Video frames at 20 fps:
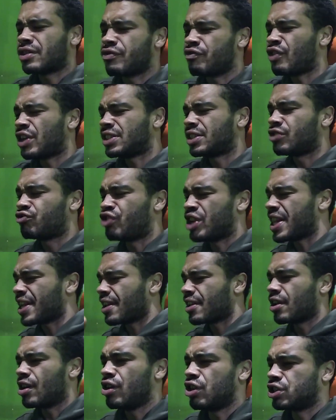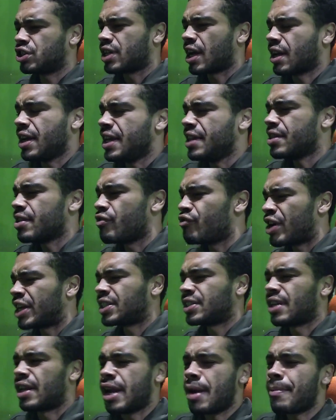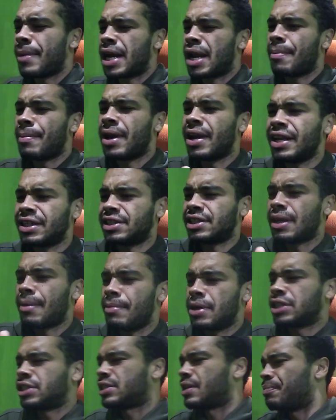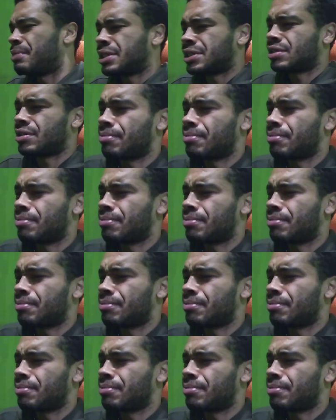The rest is ridiculous. I clean the rest. It's the best. Hey,